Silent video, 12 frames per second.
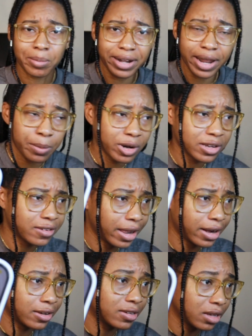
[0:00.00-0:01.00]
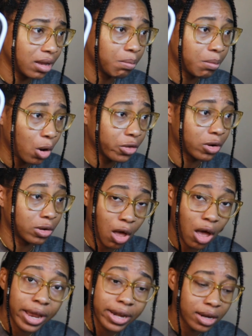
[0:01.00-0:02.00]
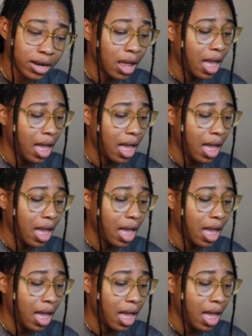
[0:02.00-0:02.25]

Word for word: my neighbor decided to mow their lawn